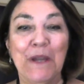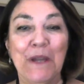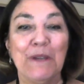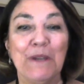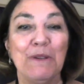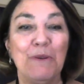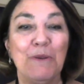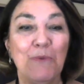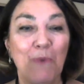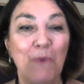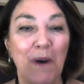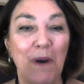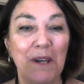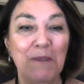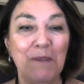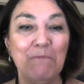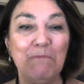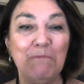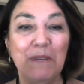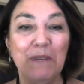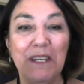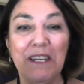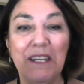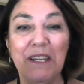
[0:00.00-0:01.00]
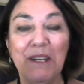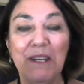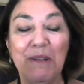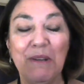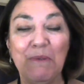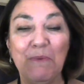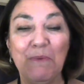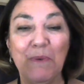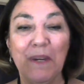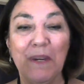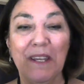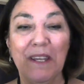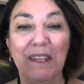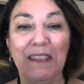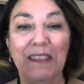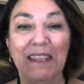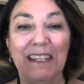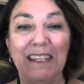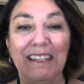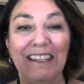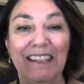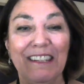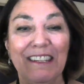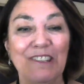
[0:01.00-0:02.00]
You want to be with
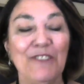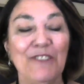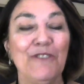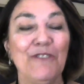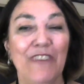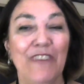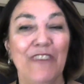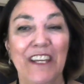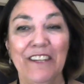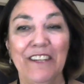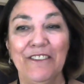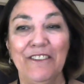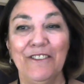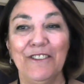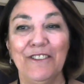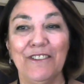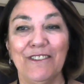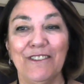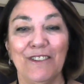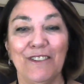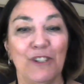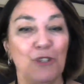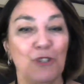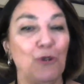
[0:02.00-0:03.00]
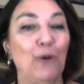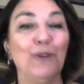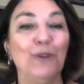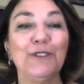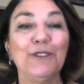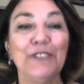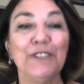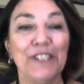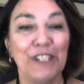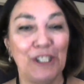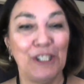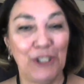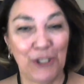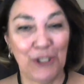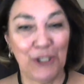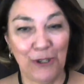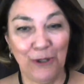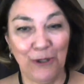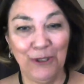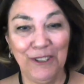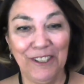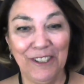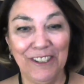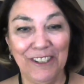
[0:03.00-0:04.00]
innovators, shoulder to
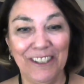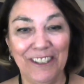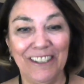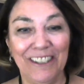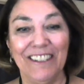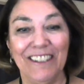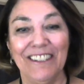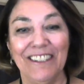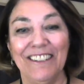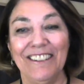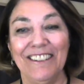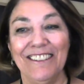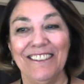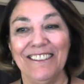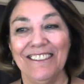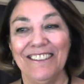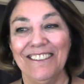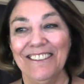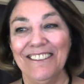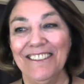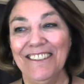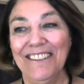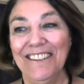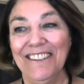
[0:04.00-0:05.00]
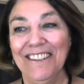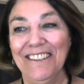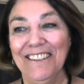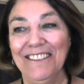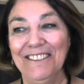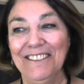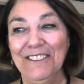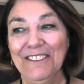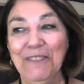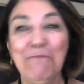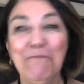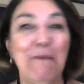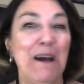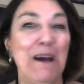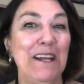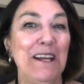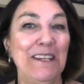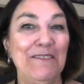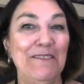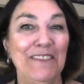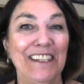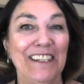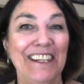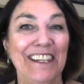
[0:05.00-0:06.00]
shoulder. You might
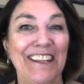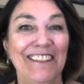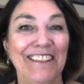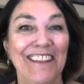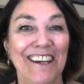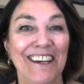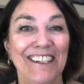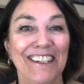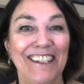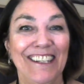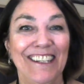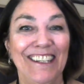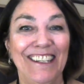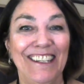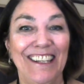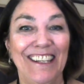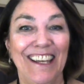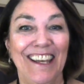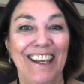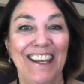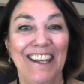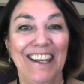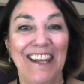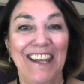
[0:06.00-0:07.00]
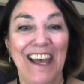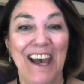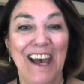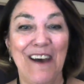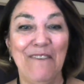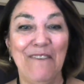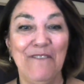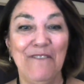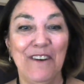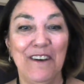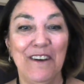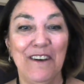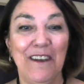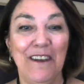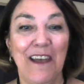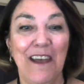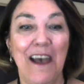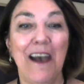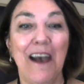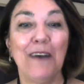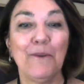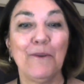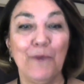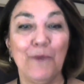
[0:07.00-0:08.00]
even get lucky and have an
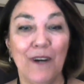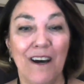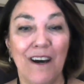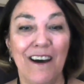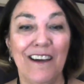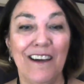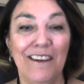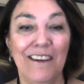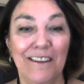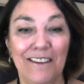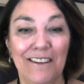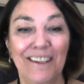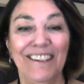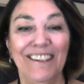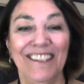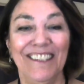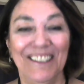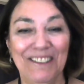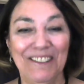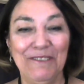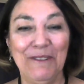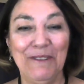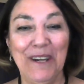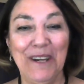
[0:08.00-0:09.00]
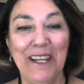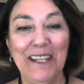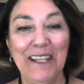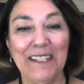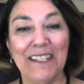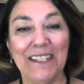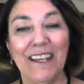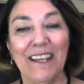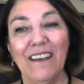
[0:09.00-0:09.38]
acqui-hire, right?